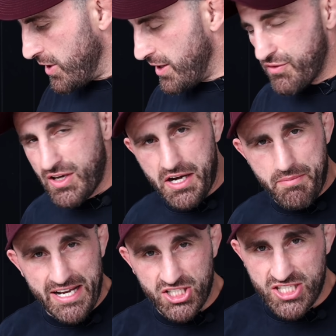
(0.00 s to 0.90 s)
If you're gonna
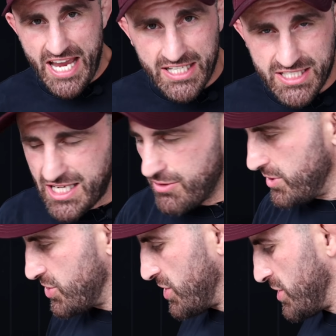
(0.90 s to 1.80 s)
make steak
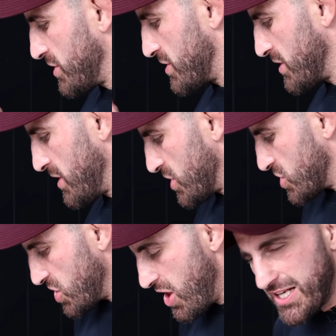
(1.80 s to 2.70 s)
sandwiches,
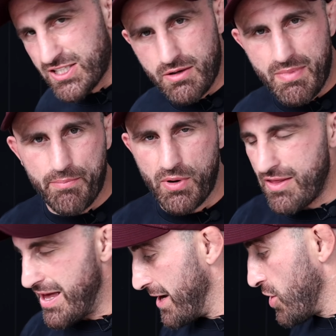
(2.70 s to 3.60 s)
slicing them up
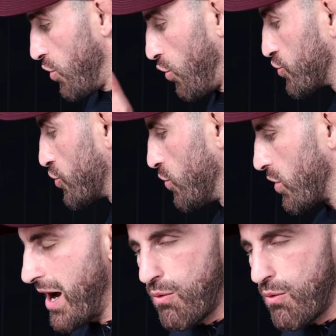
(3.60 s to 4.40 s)
like that, or do what I